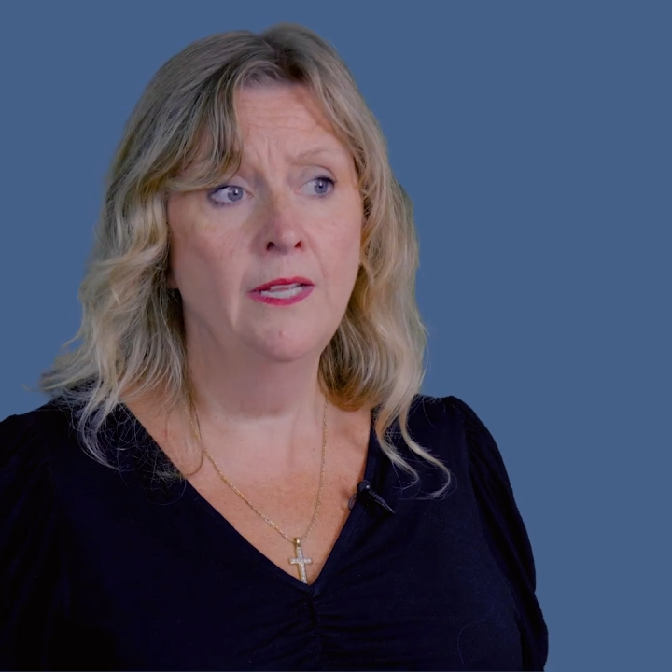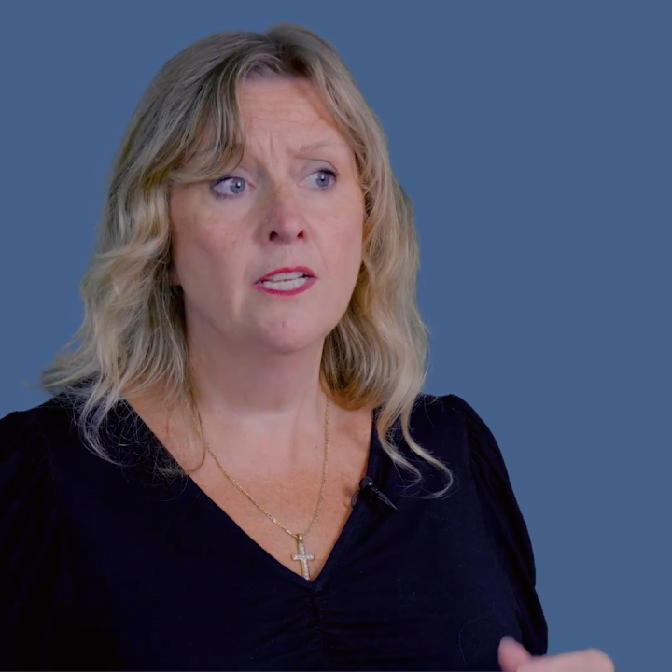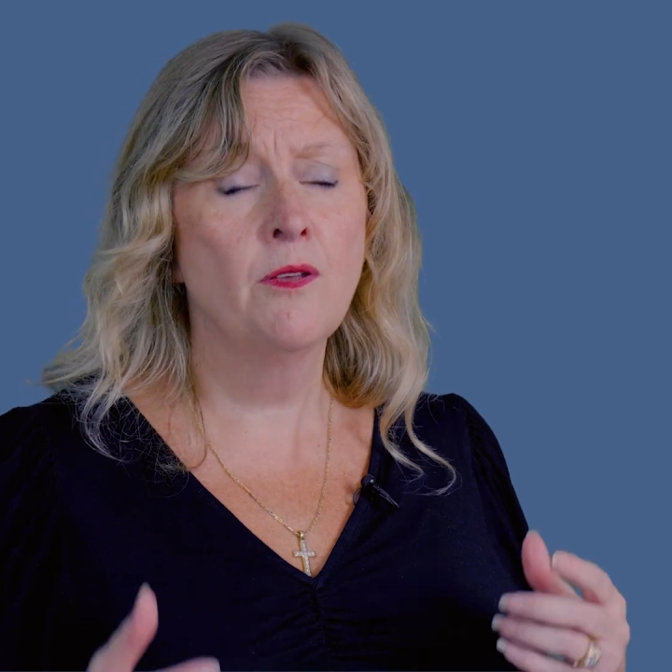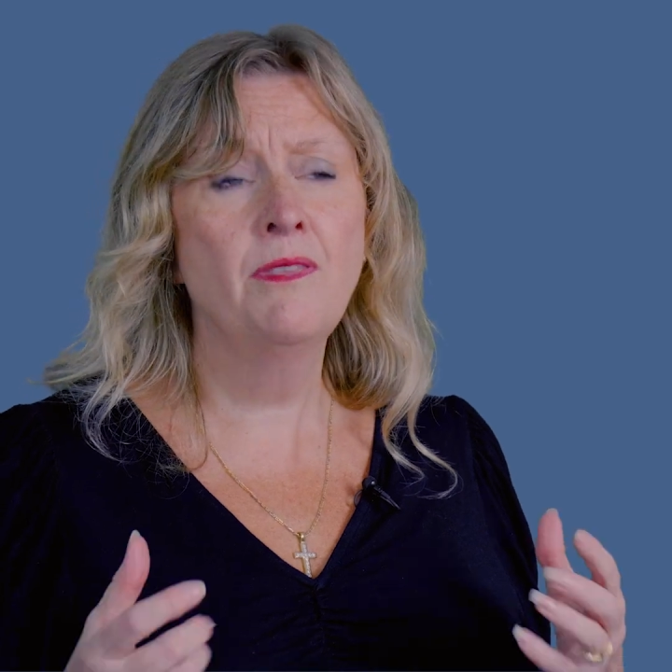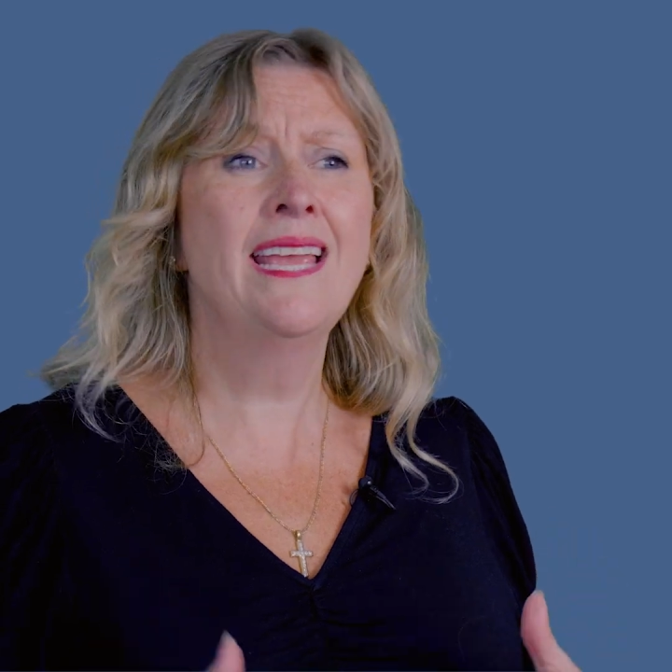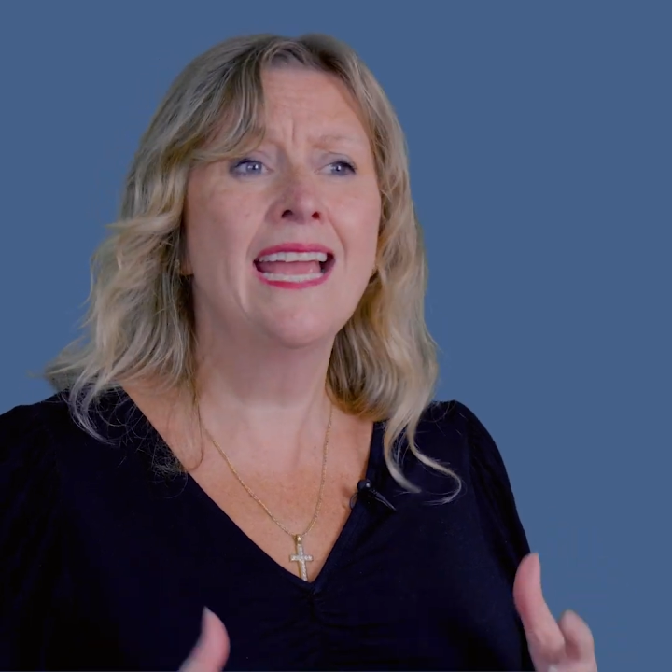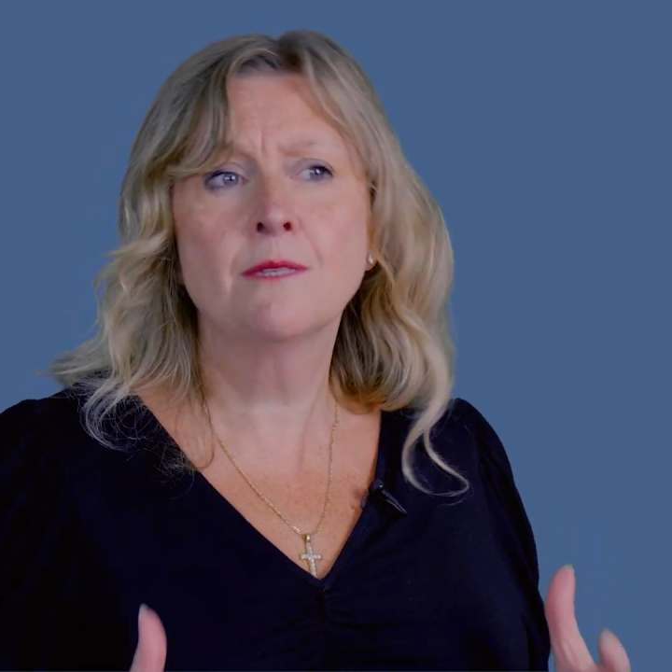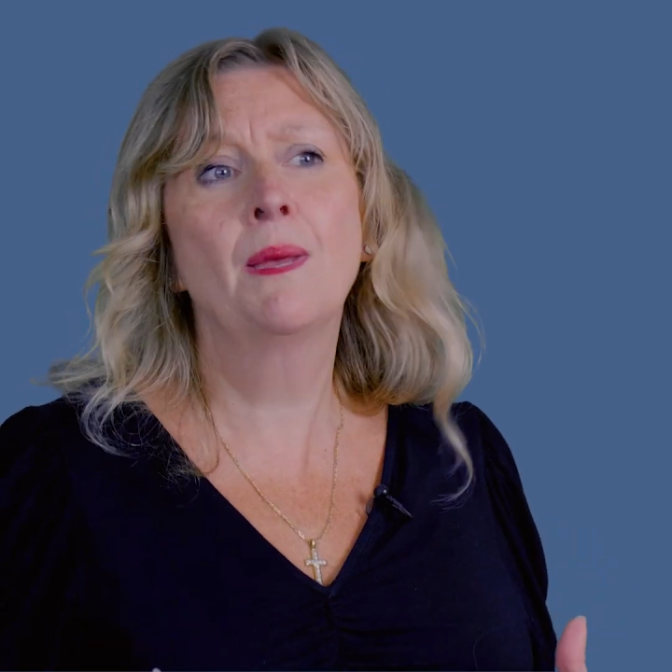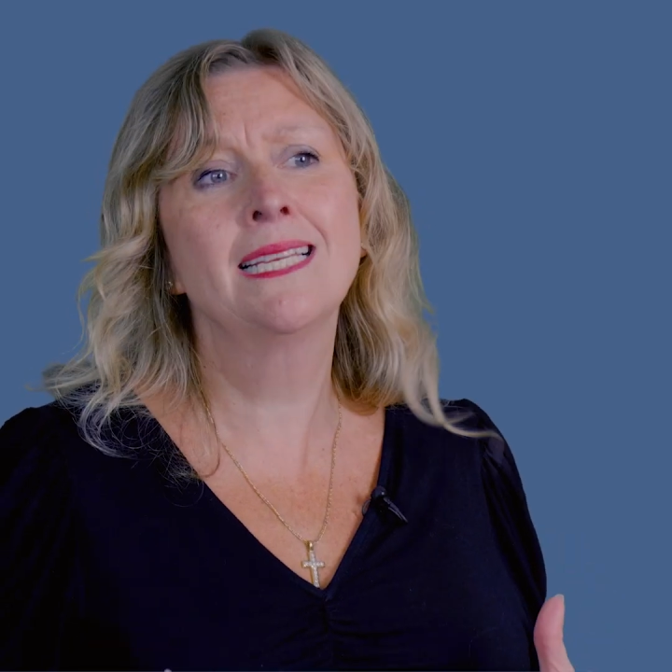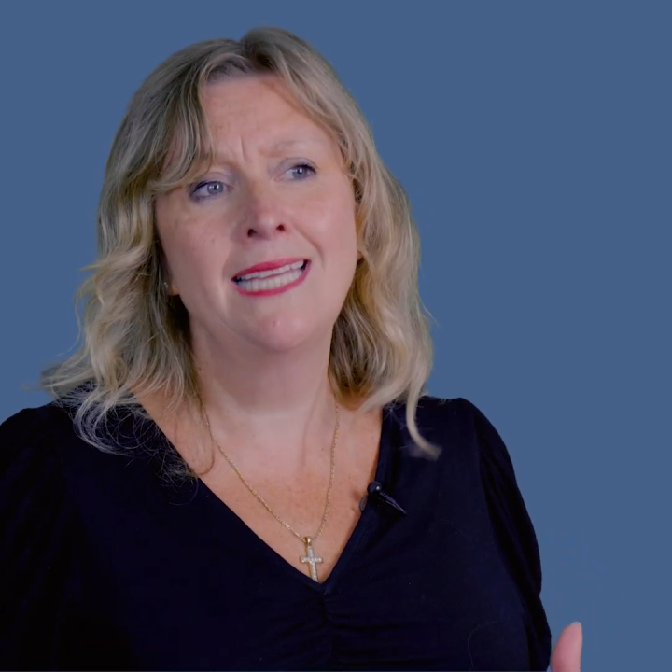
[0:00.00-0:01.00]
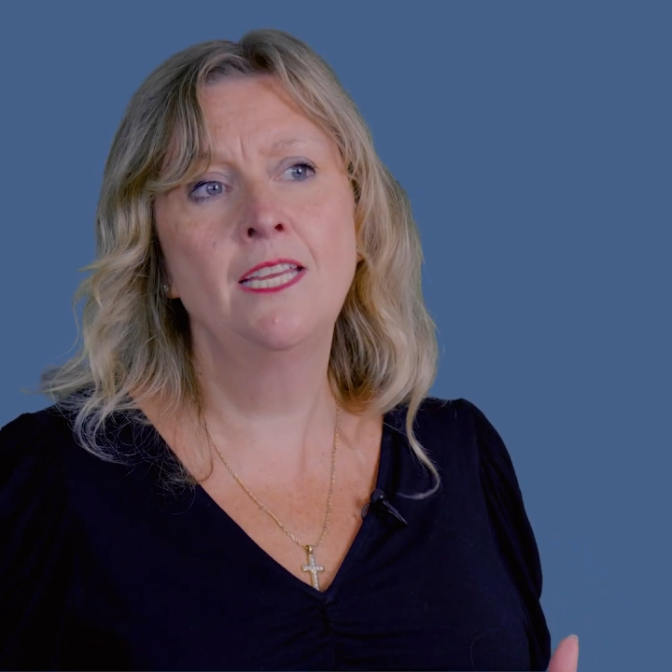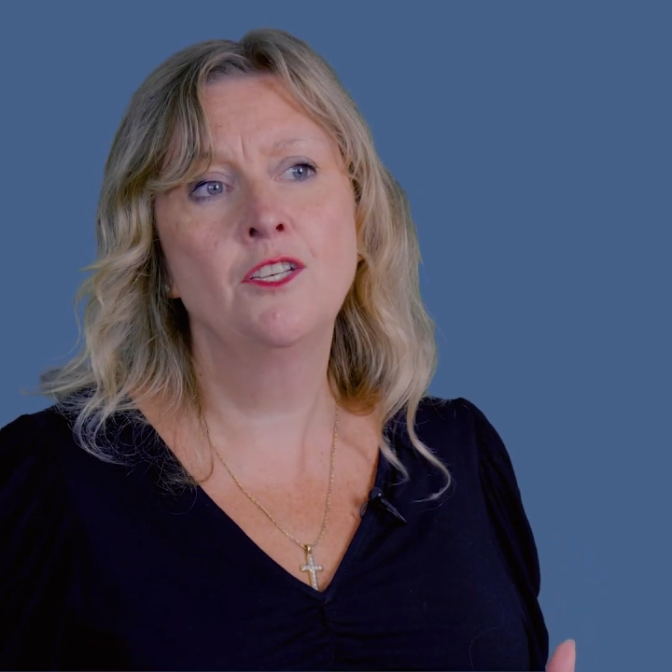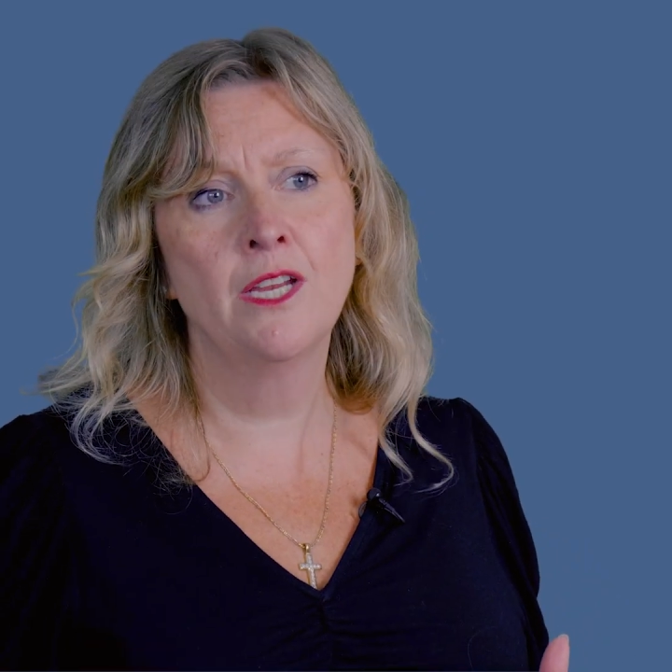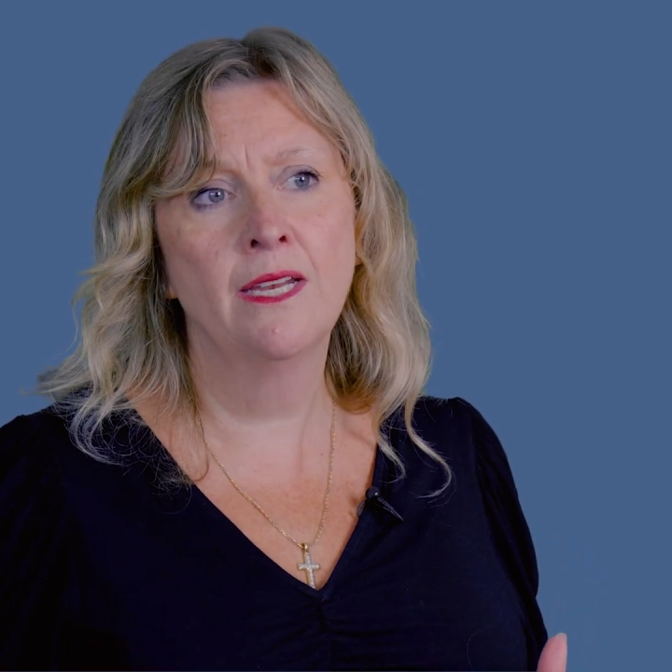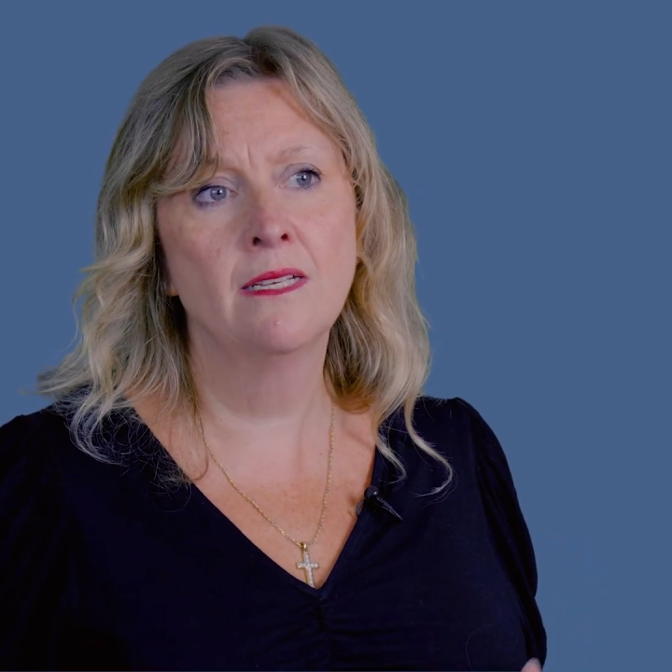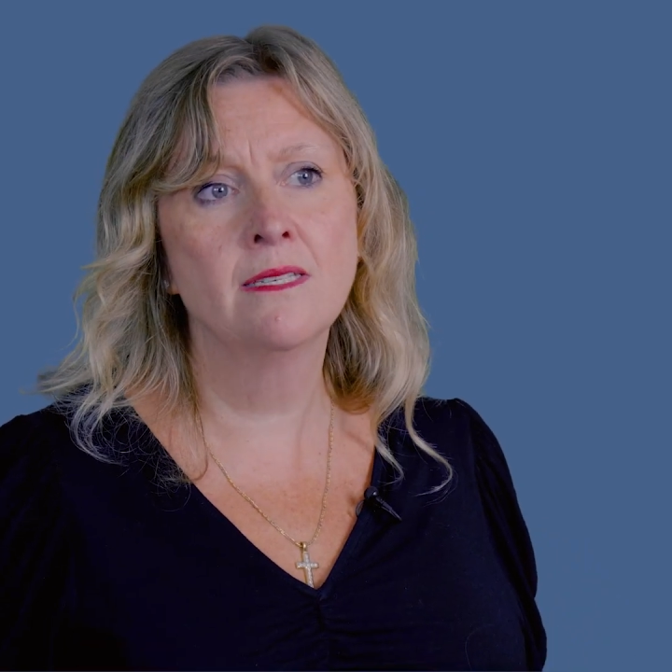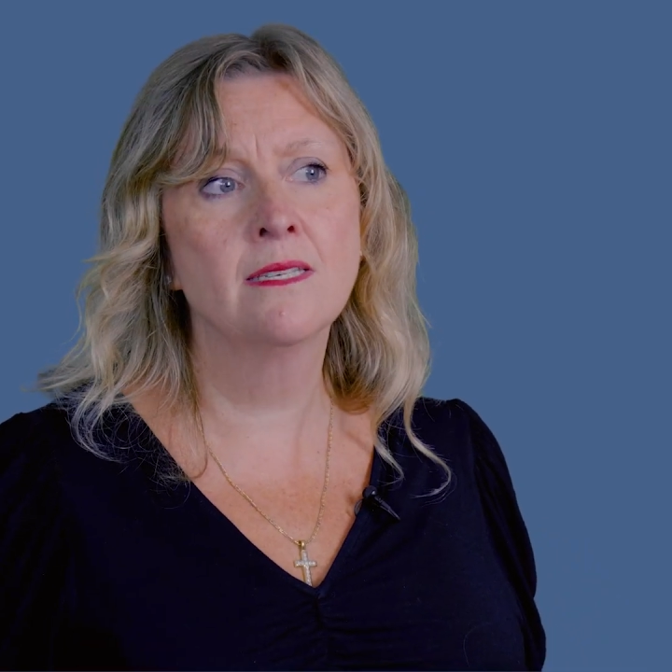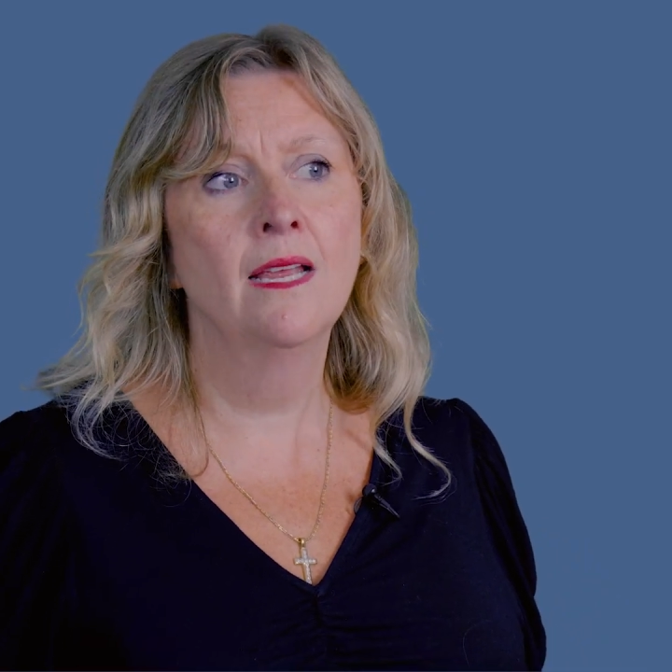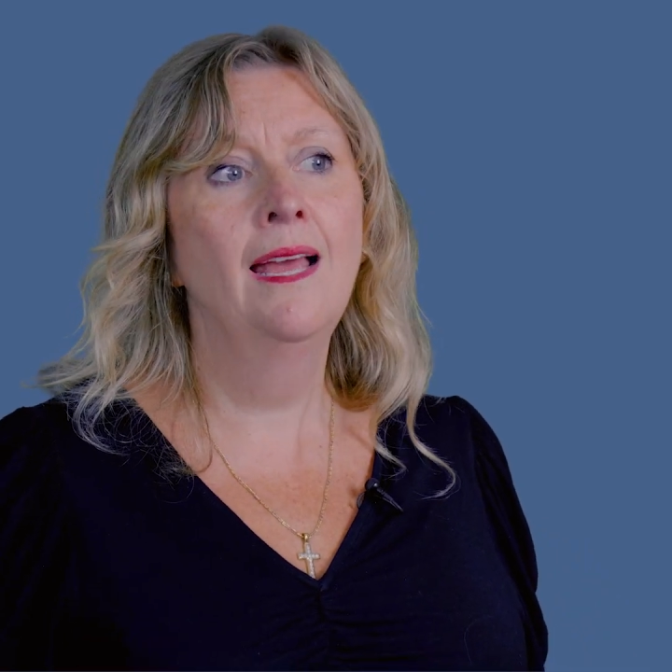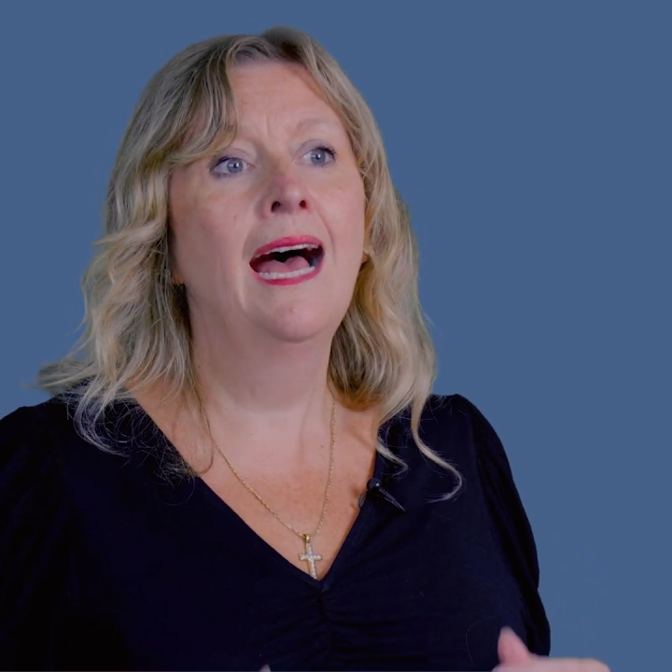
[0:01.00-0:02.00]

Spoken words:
So I think expectations